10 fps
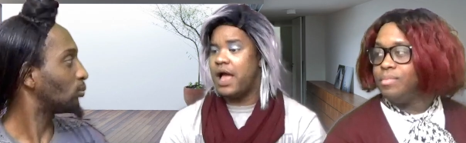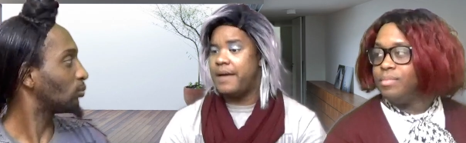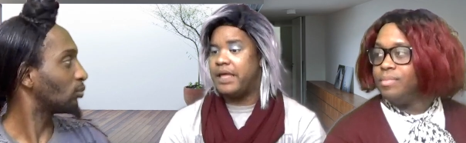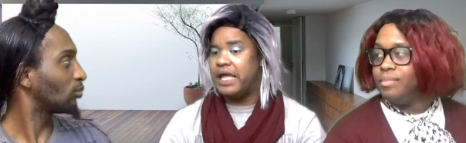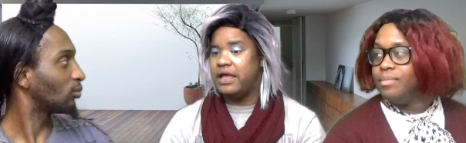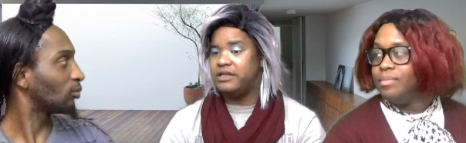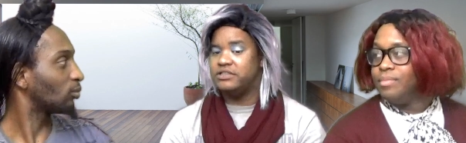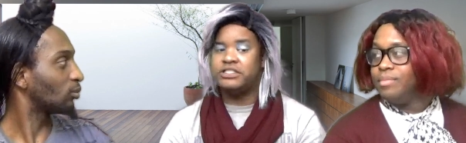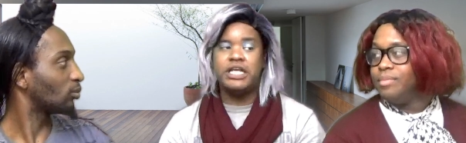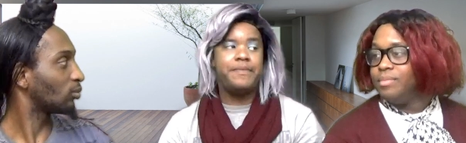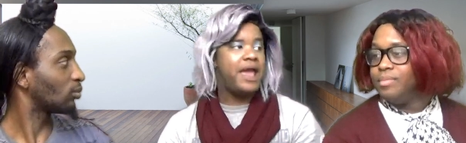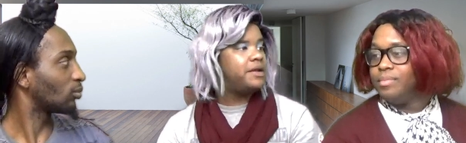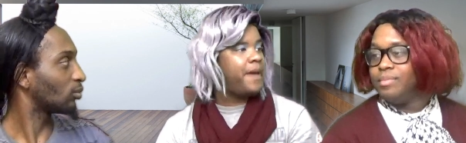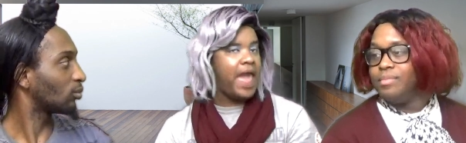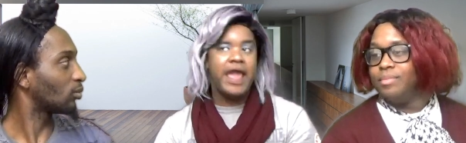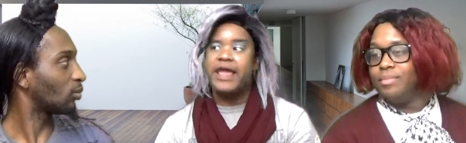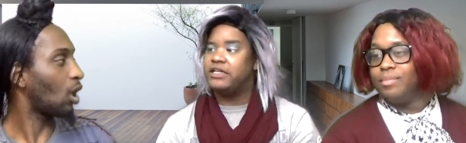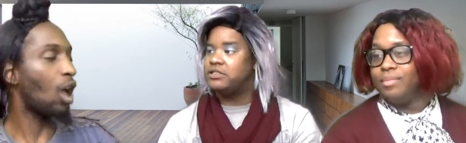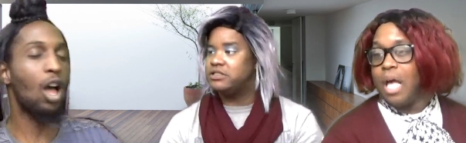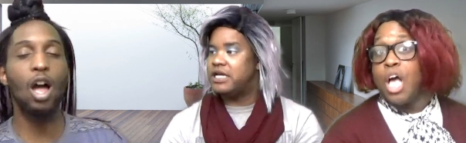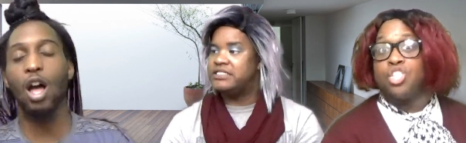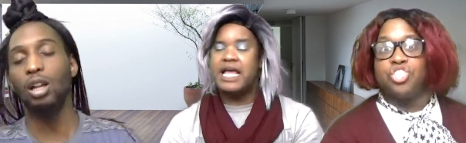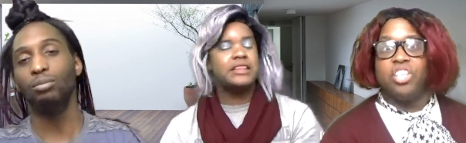Speaker 1: I mean, she made a page. Oh, is that